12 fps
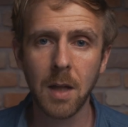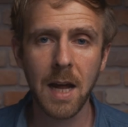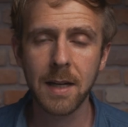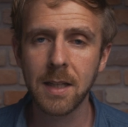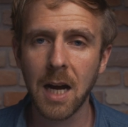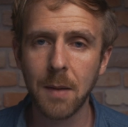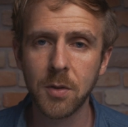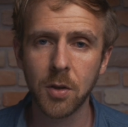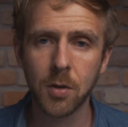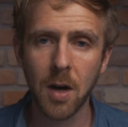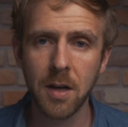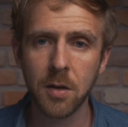lot of times you're
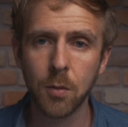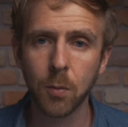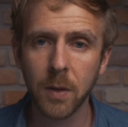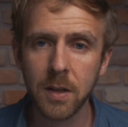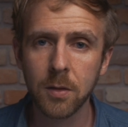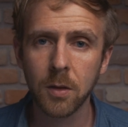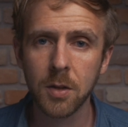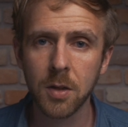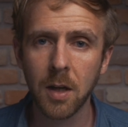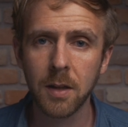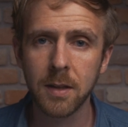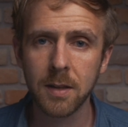trying to do research
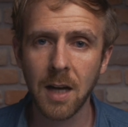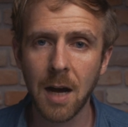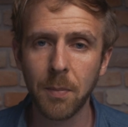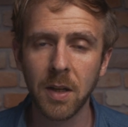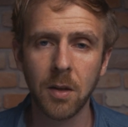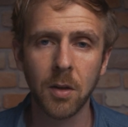on this topic,